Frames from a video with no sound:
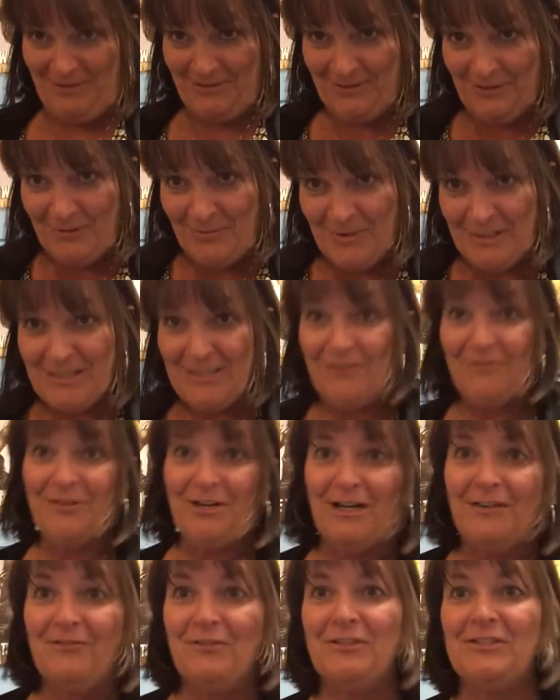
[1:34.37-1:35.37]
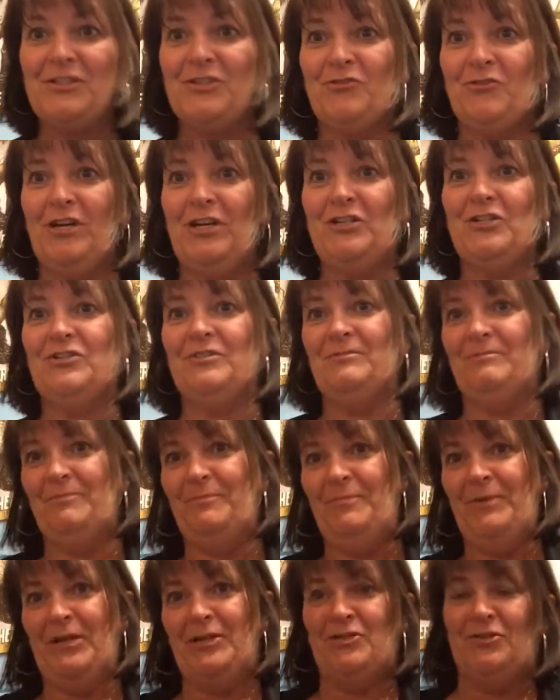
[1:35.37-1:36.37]
you must have kind of a strange
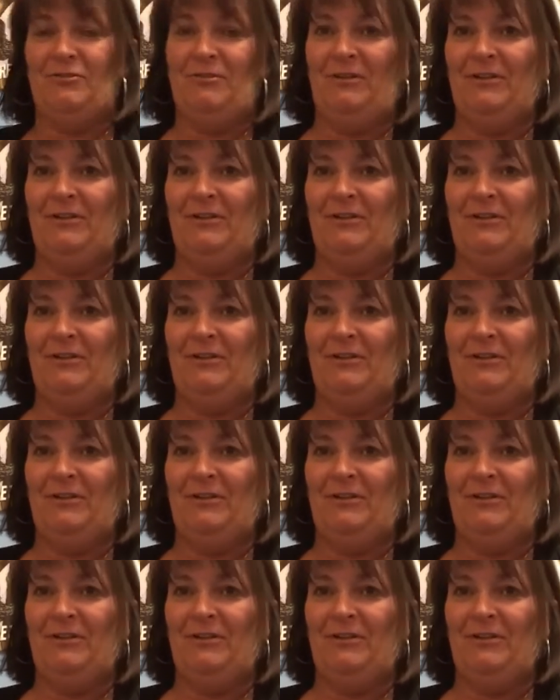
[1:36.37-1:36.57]
picture